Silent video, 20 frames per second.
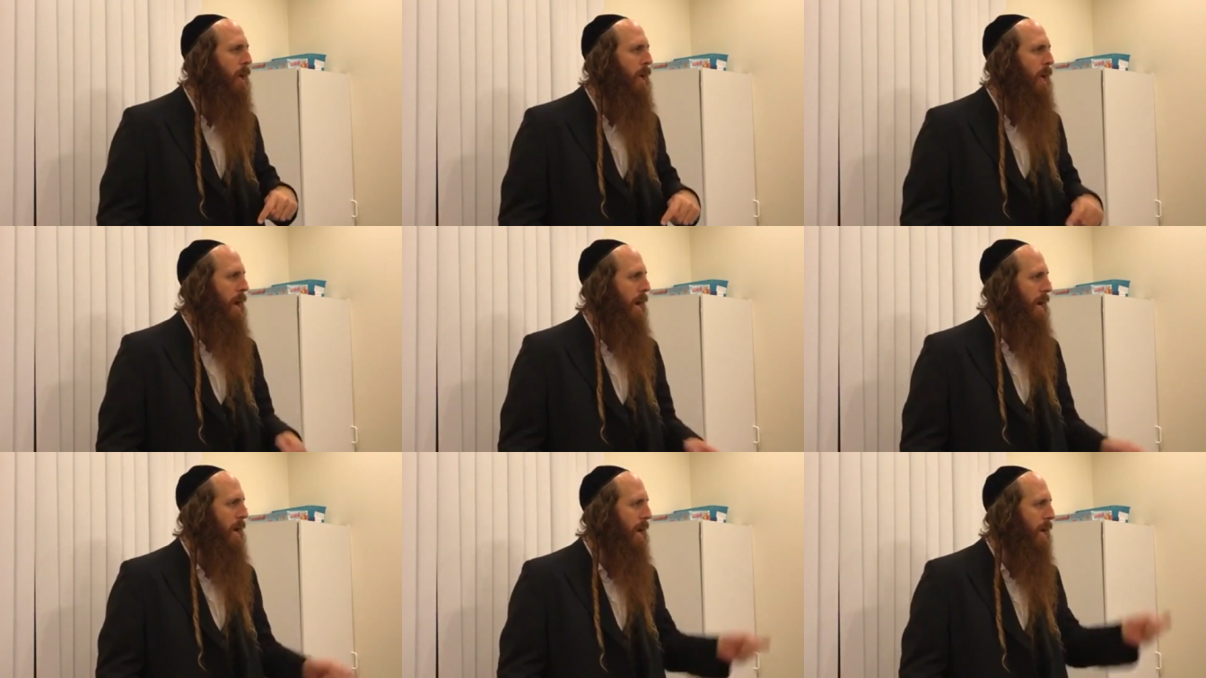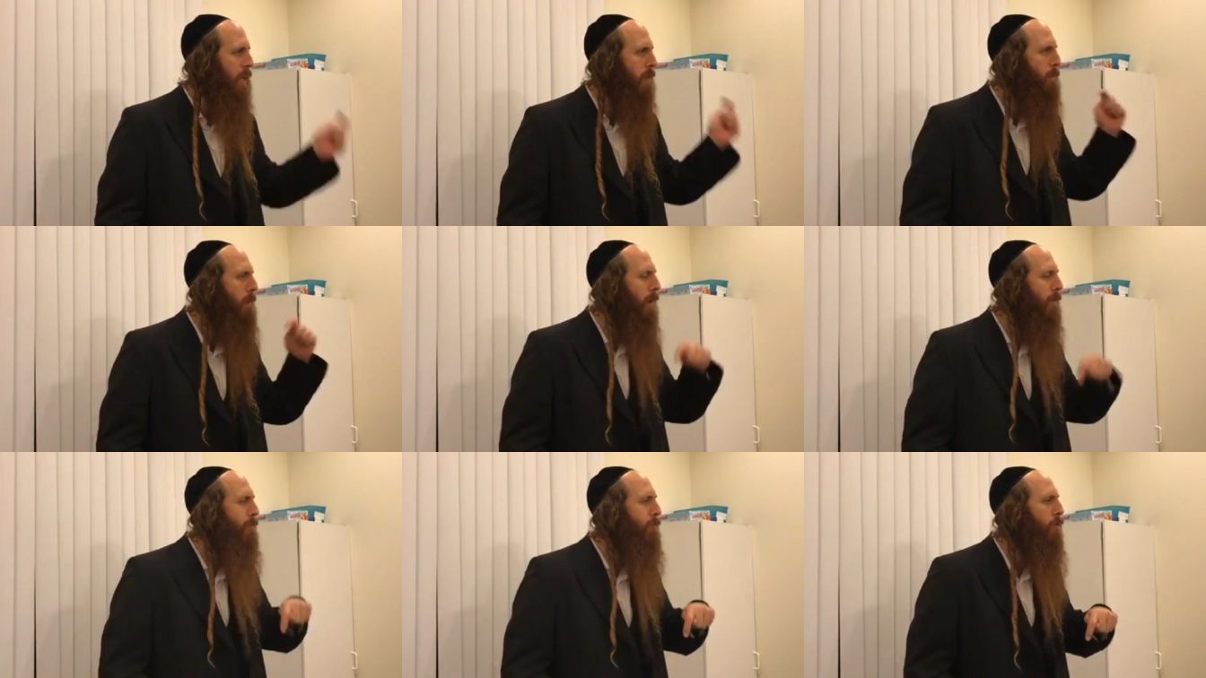I hate
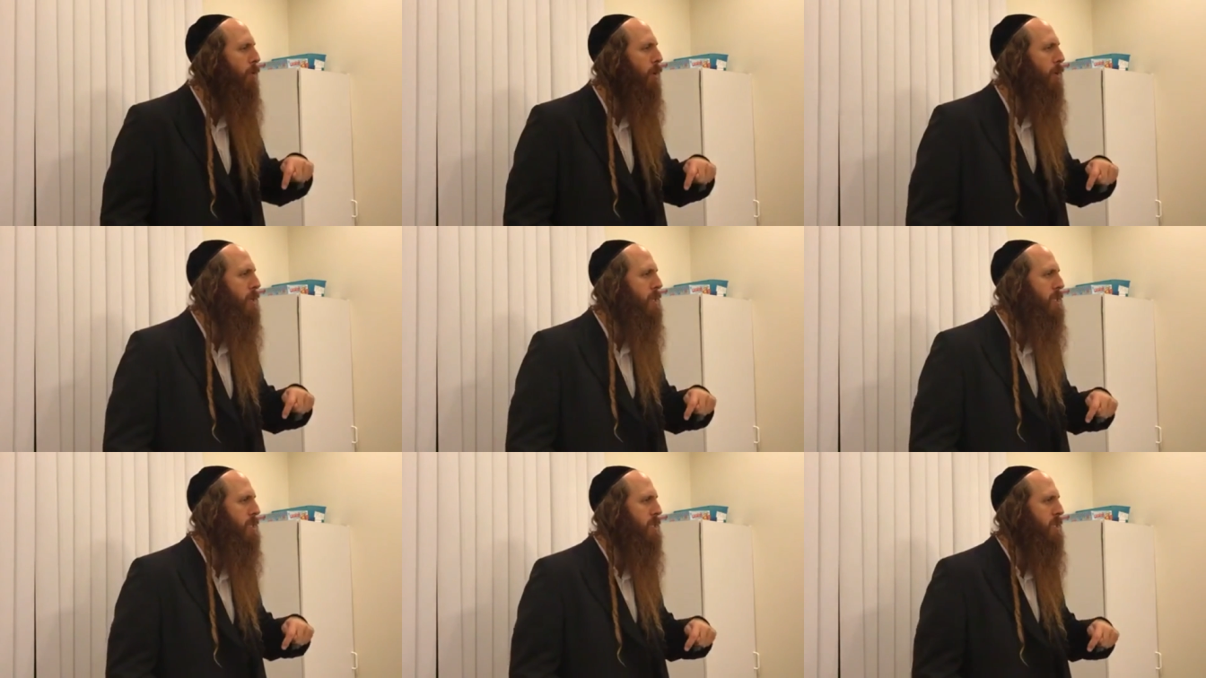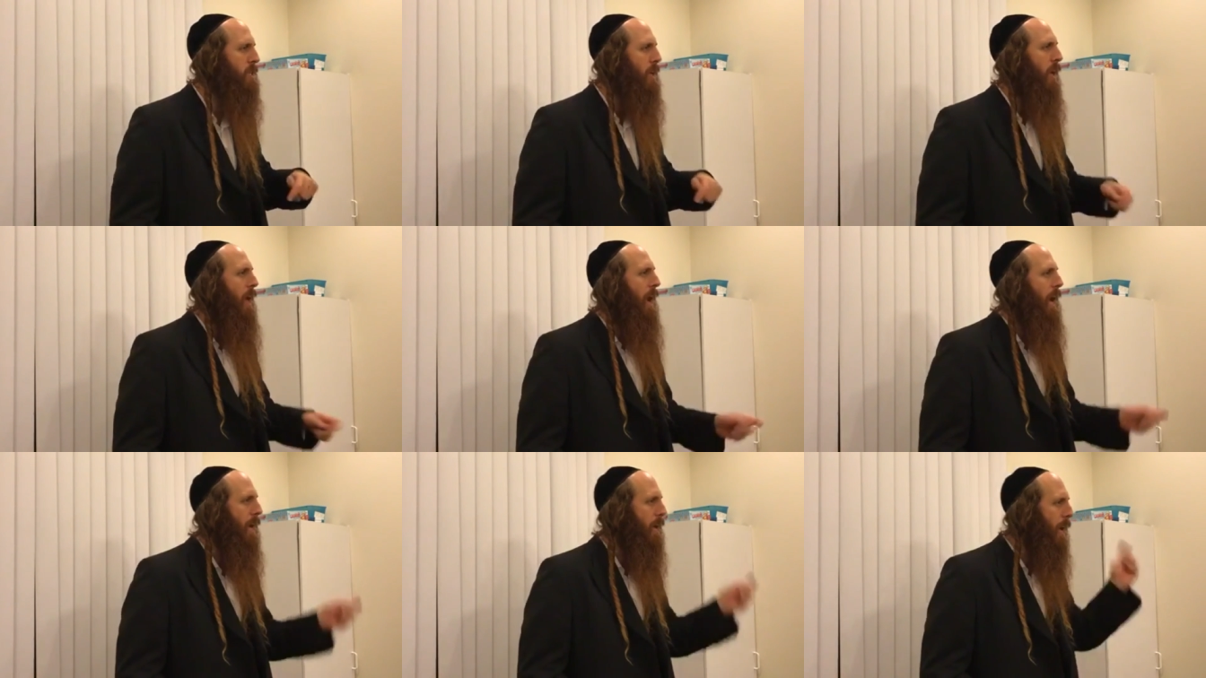my voice.
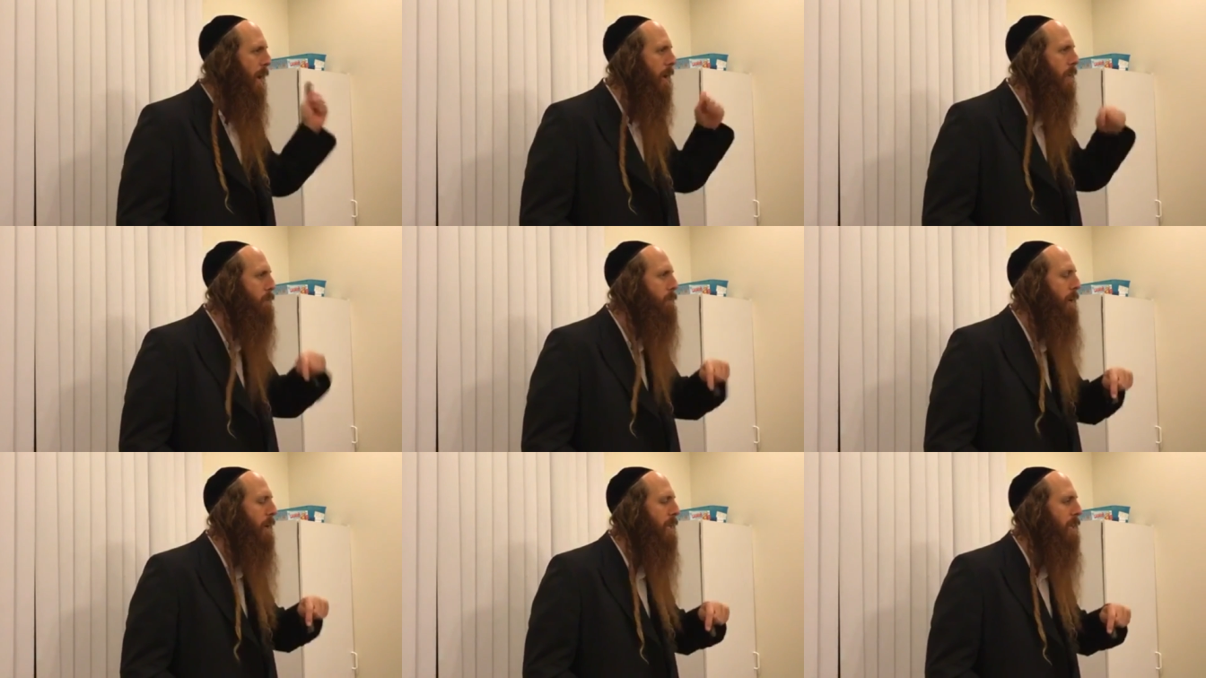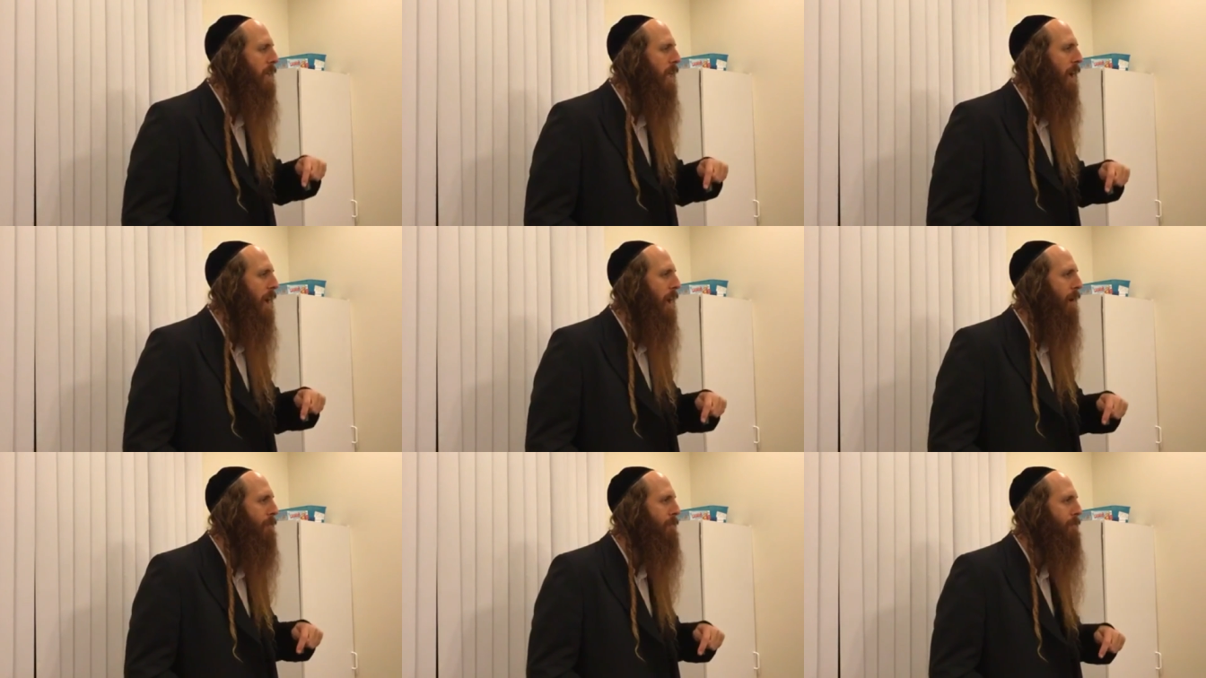I hate my
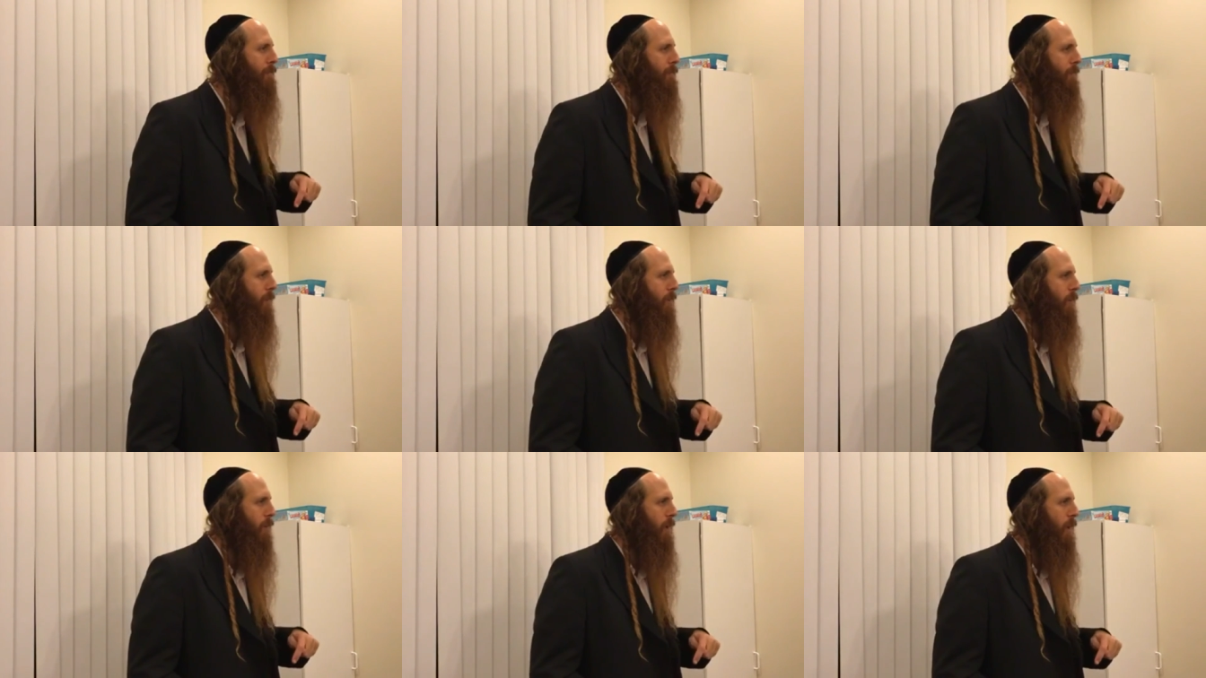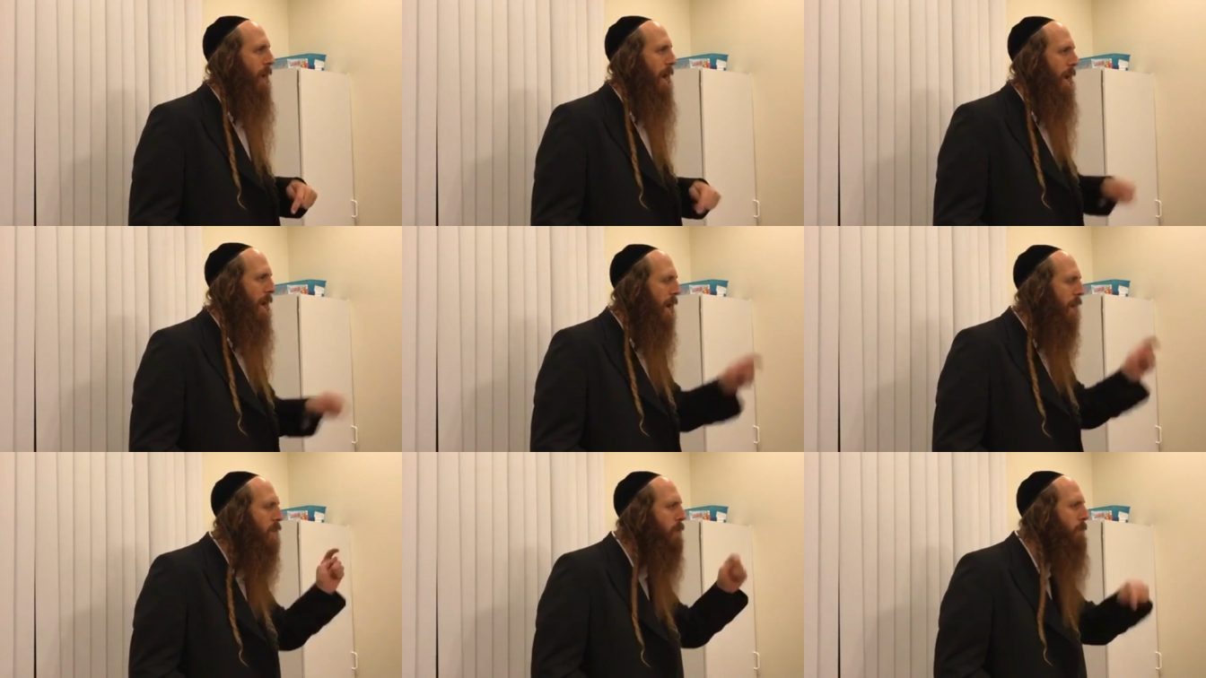laugh. I
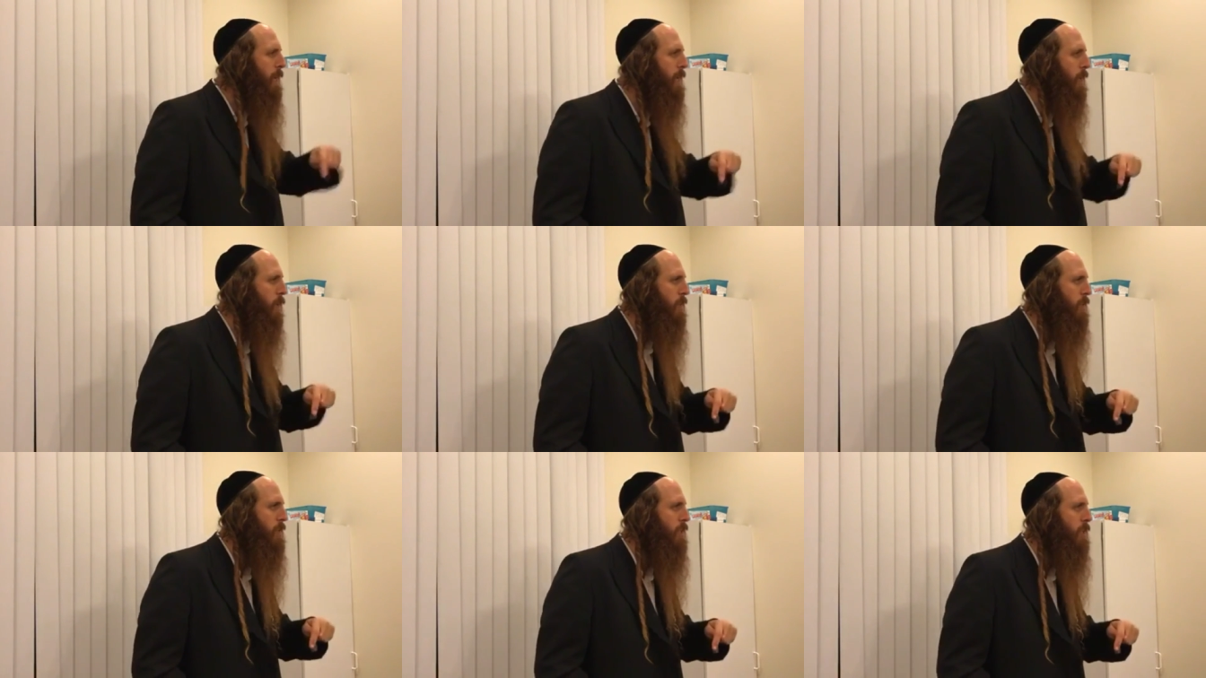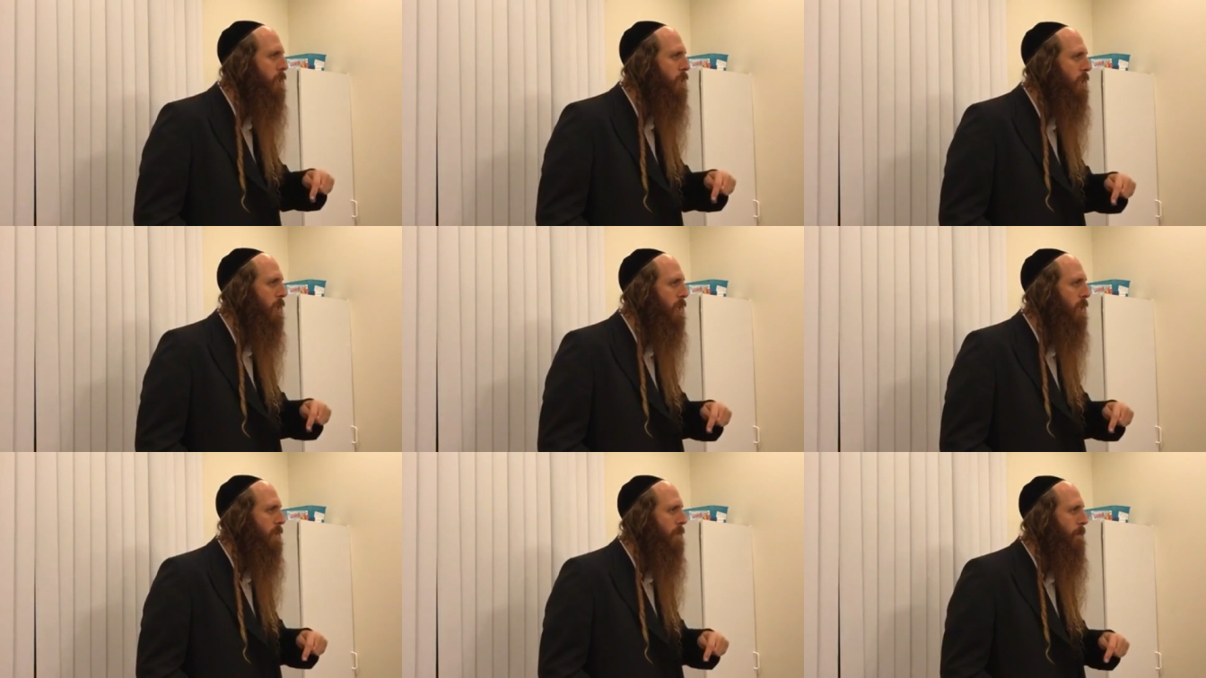hate my condition.